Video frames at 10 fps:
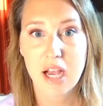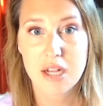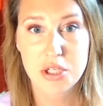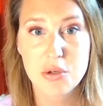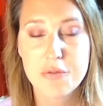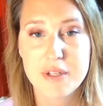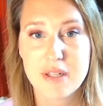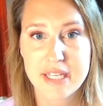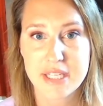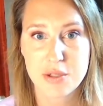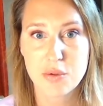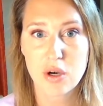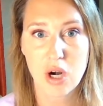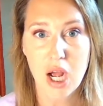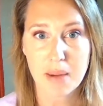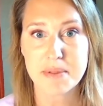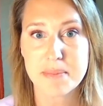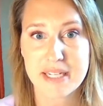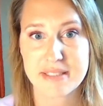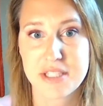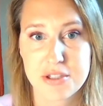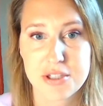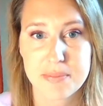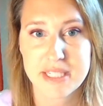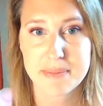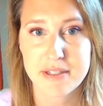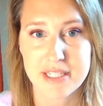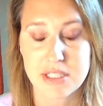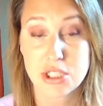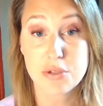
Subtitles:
do you feel like you are optimizing your human experience?